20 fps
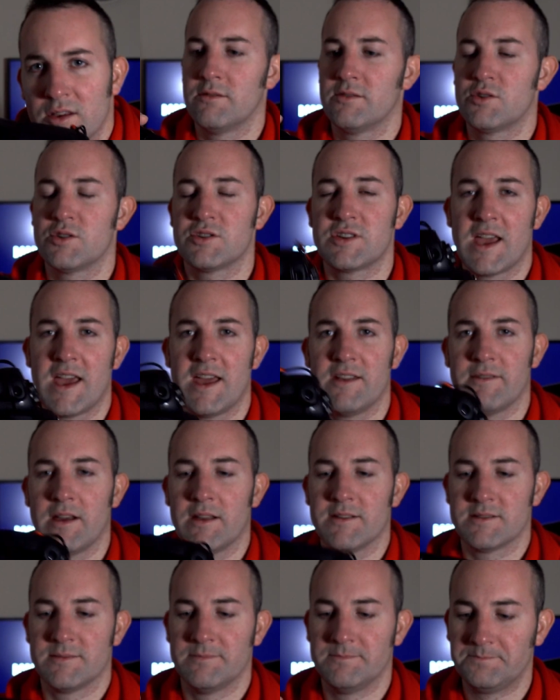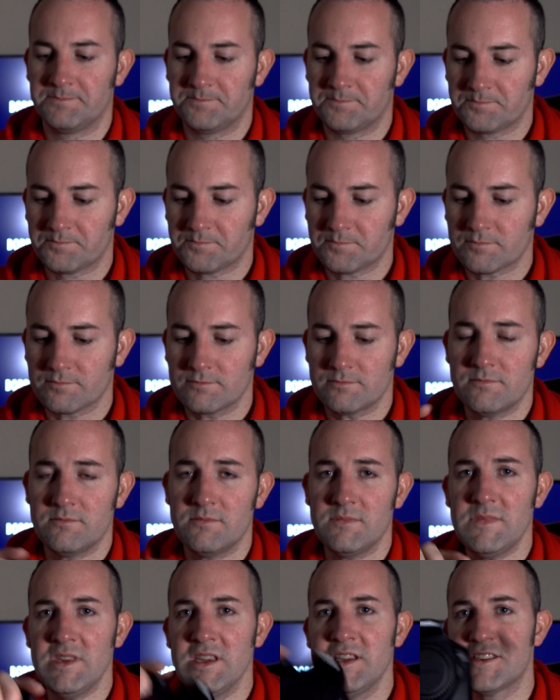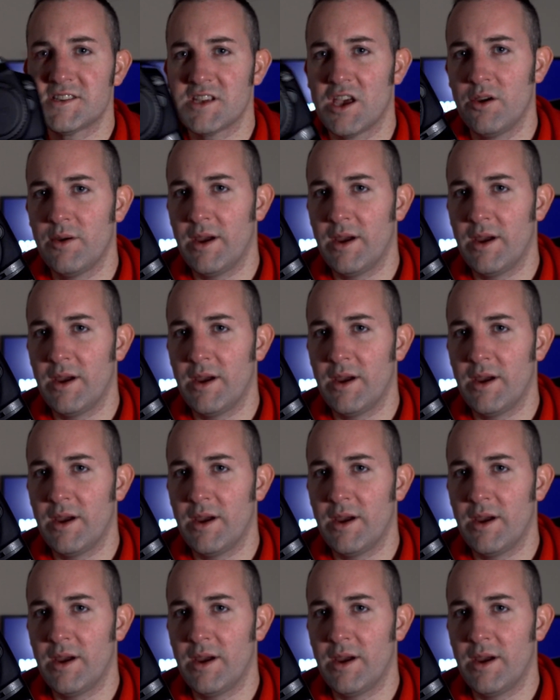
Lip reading: twist your hand around. So